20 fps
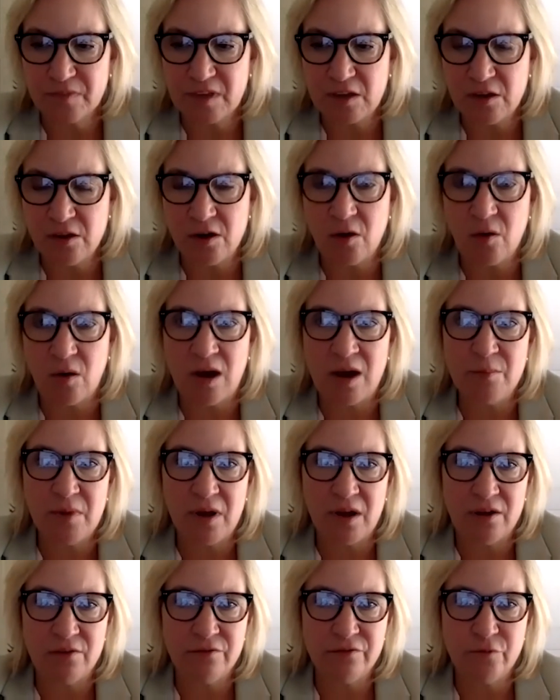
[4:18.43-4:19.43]
you know, I'm
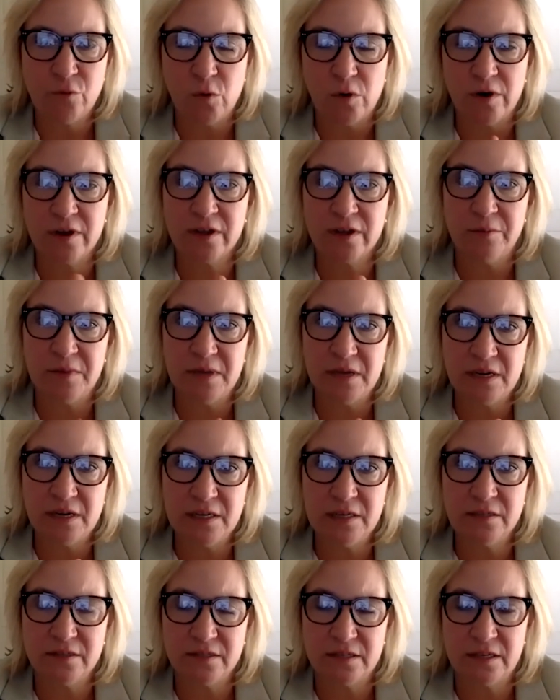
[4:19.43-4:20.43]
on four
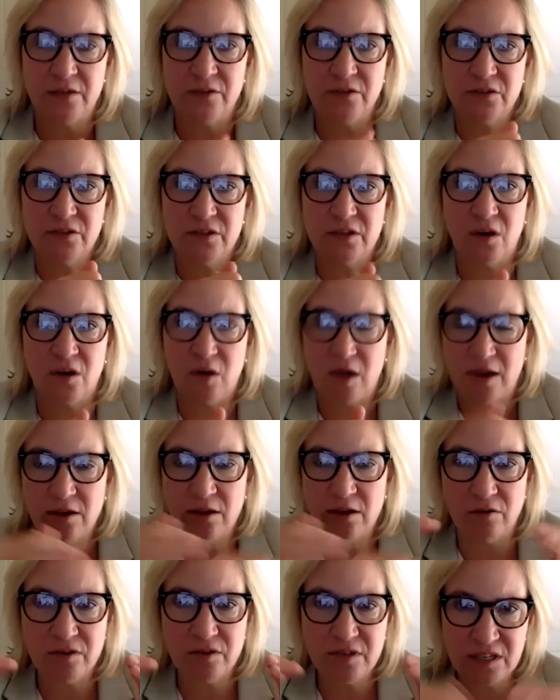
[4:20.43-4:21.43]
committees, and so I
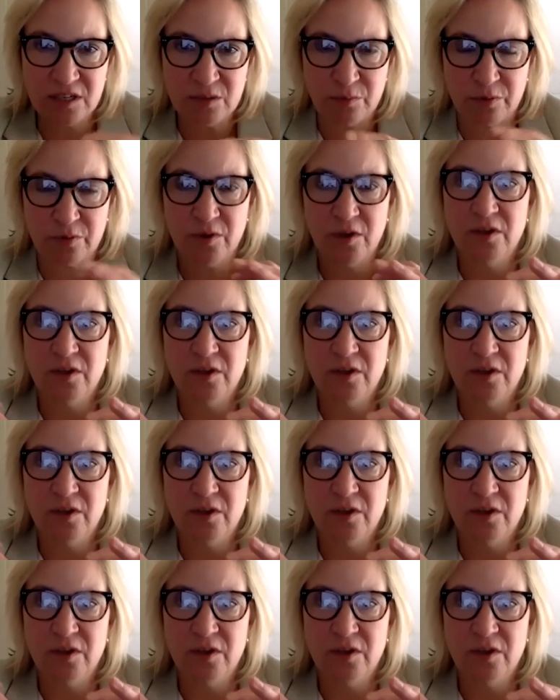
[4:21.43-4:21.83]
go deep